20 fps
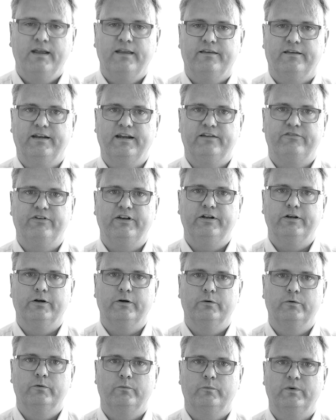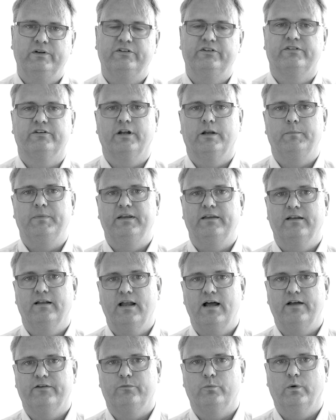The next video, which is going to be the
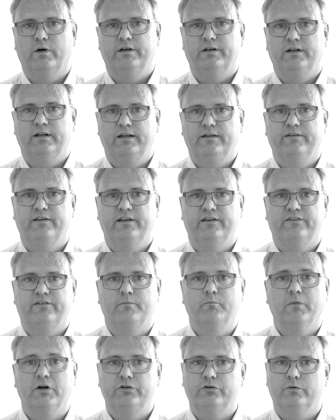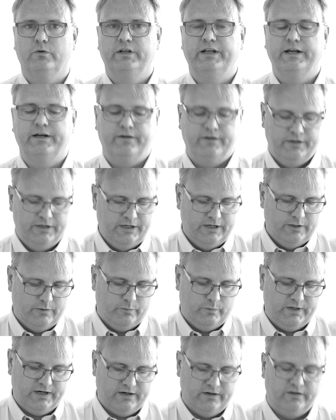last one in this module here,
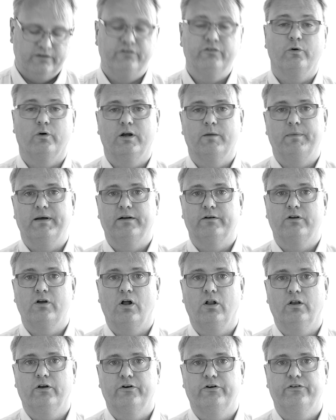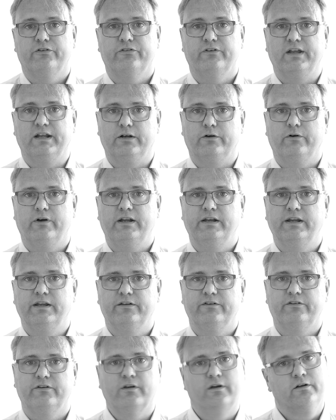we're going to talk about colors and
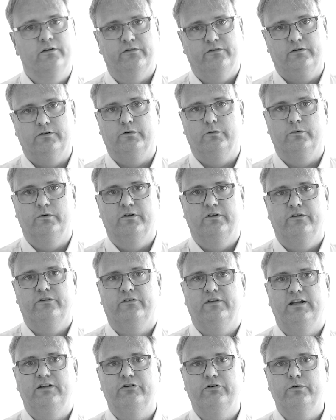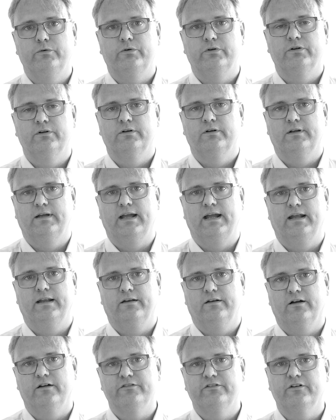gradients. So stay tuned,
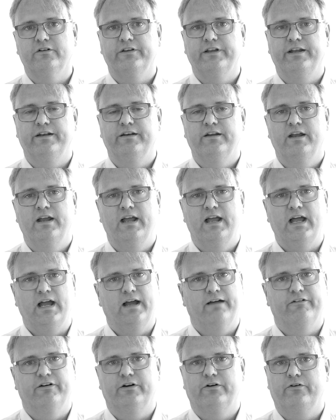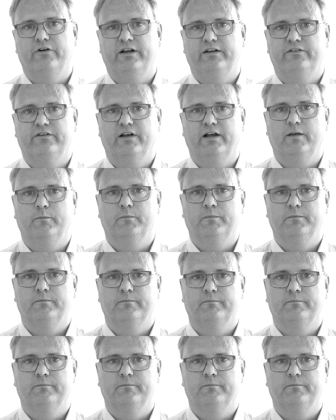and until then, have a great time.